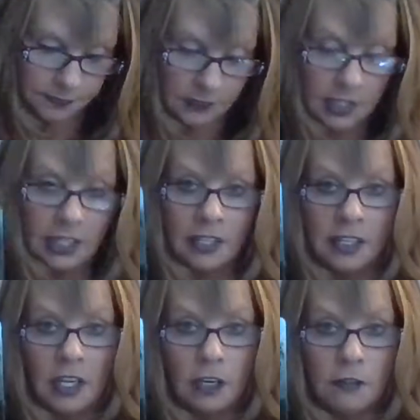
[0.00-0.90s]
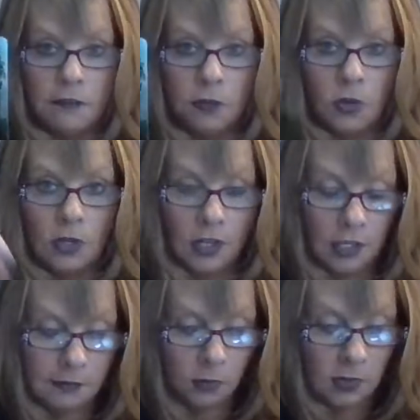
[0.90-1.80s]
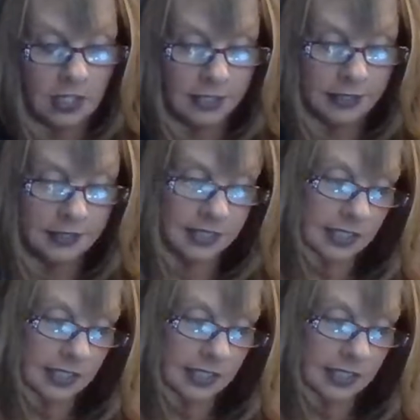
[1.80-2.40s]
Yeah. Four of Wands.